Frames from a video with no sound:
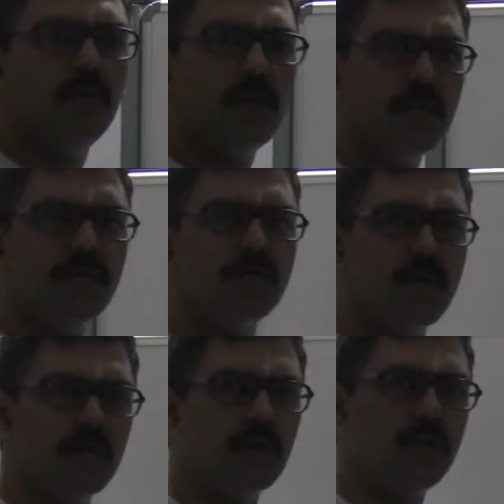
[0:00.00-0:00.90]
what is
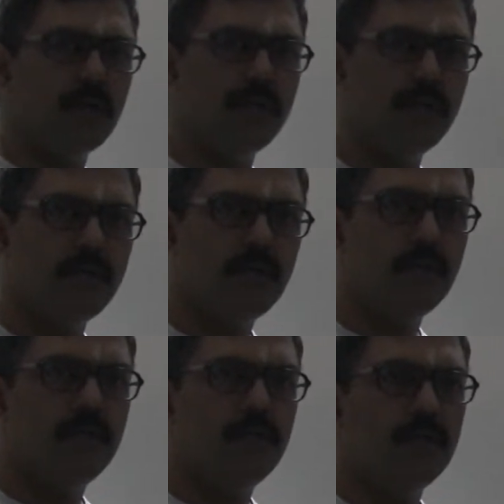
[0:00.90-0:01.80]
not covered,
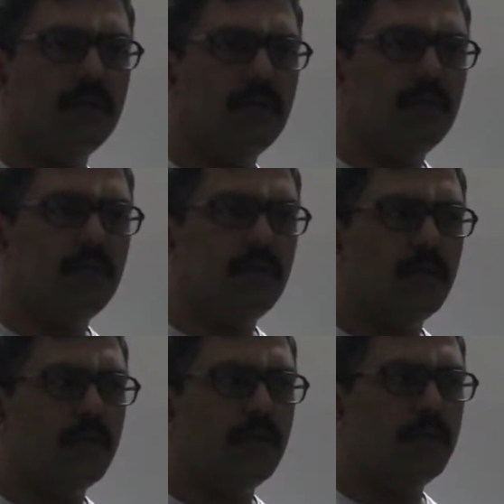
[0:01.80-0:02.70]

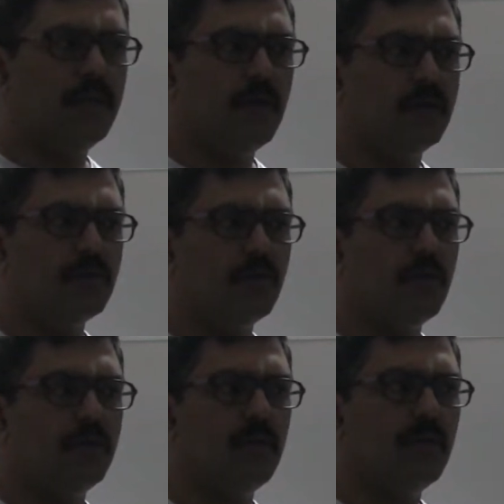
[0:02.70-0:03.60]
and
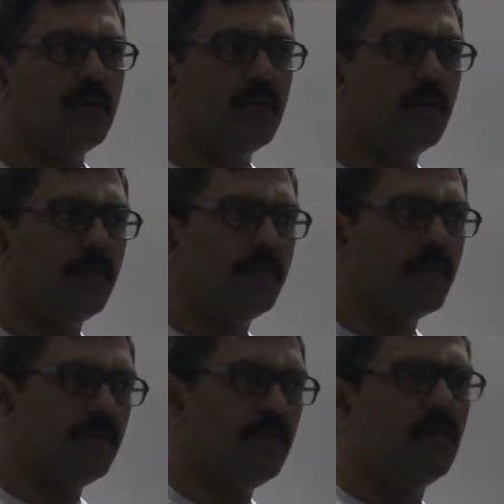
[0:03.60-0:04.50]
also
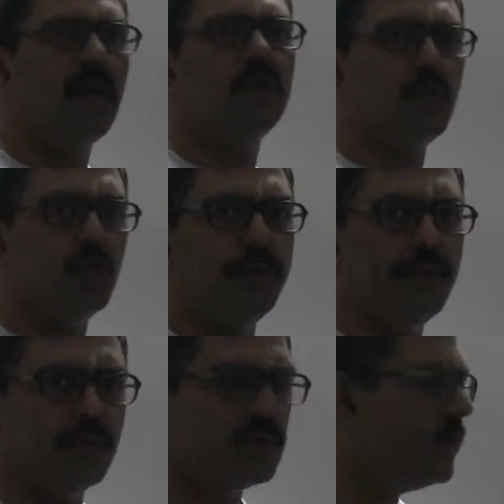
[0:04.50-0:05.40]
we will have two
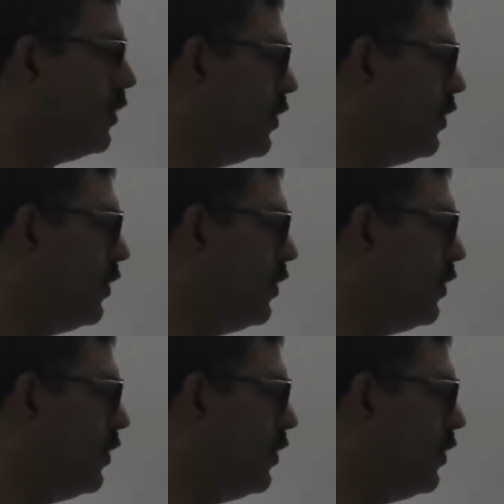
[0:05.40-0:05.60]
videos.